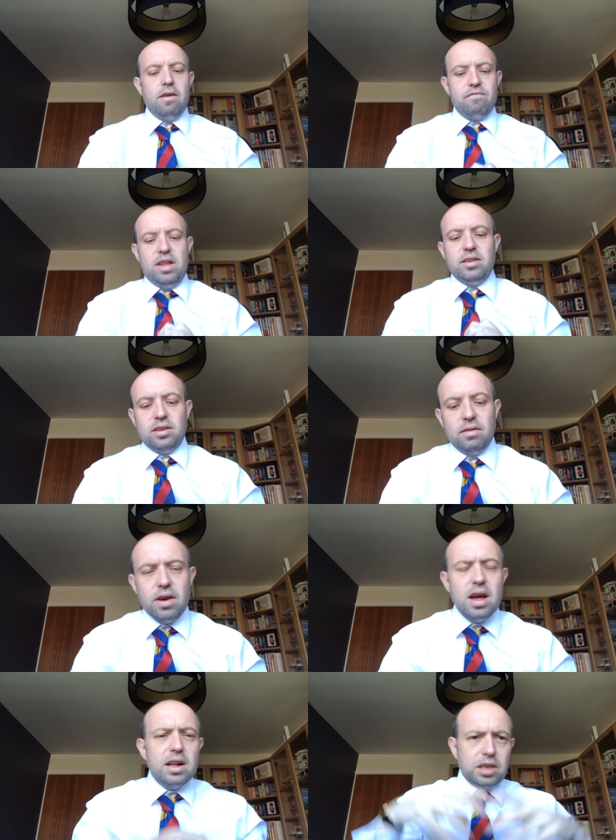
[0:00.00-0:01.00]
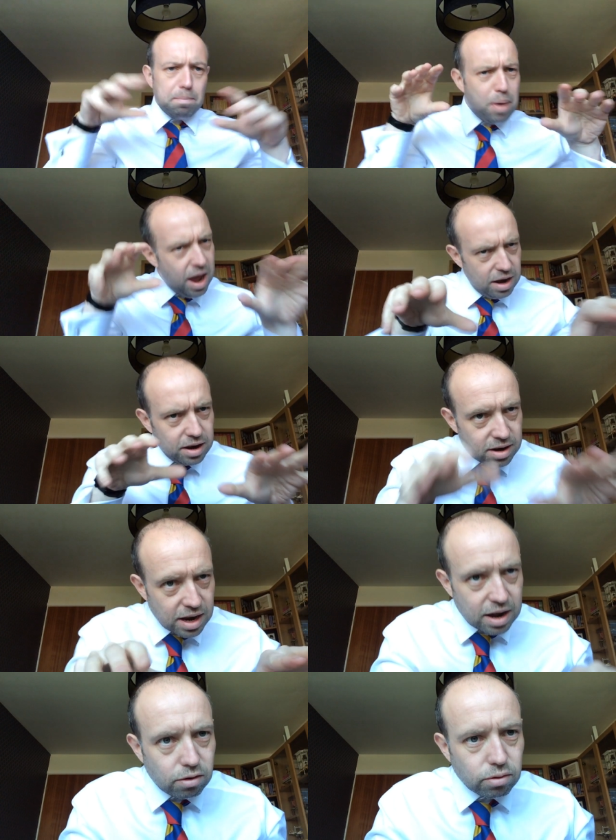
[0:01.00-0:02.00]
offensive to pin
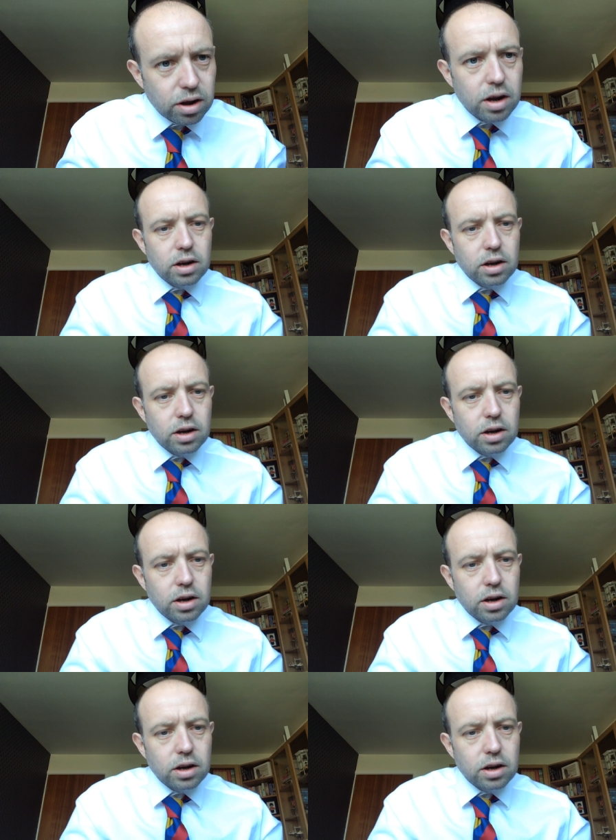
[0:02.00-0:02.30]
down